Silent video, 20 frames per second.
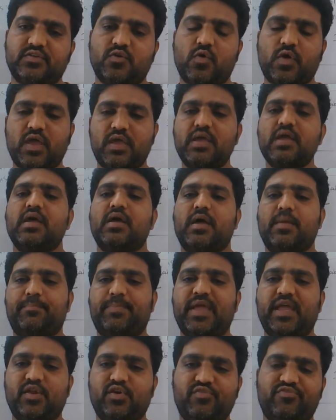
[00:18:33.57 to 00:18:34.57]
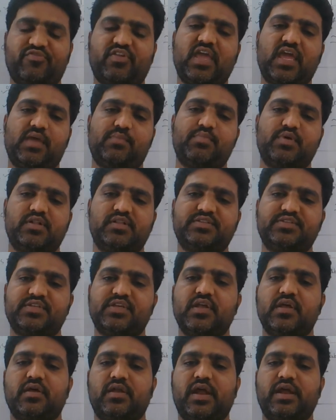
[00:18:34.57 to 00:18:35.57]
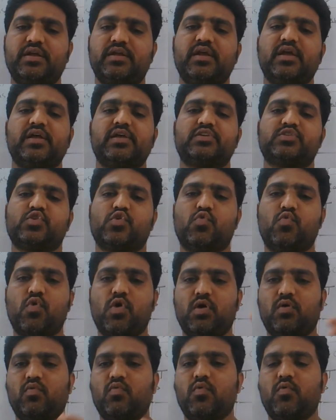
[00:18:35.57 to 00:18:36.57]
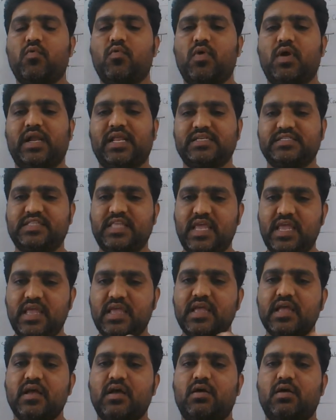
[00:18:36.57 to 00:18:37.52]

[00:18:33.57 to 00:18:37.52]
Okay, a pair of cables, right? So what is the